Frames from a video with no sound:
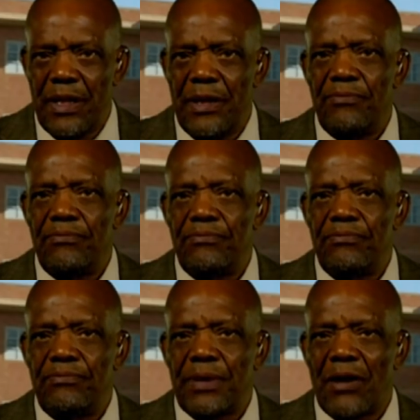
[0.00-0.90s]
um,
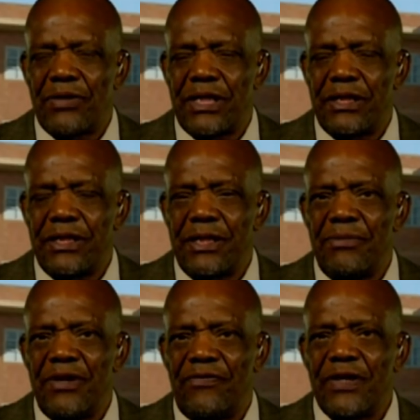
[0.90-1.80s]
priorities in
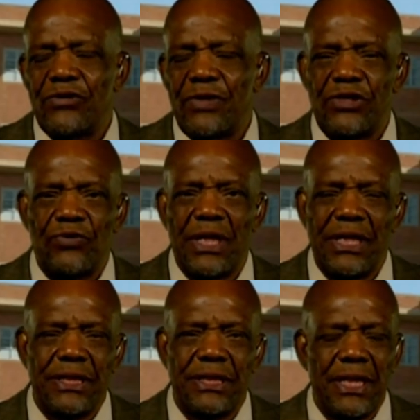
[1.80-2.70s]
the manifesto as
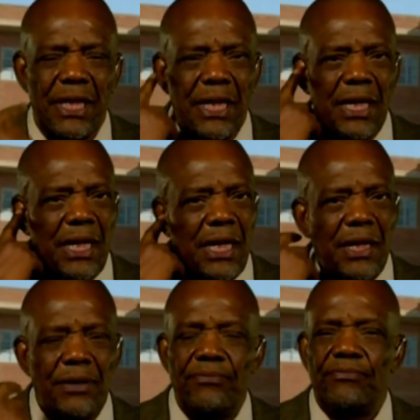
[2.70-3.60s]
well as
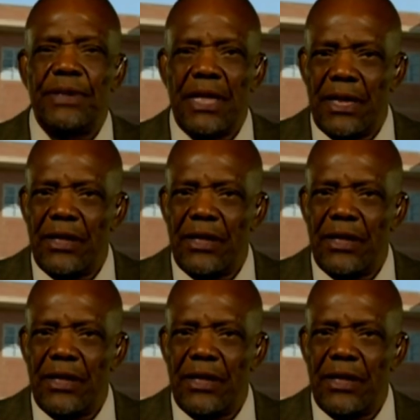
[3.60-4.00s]
um,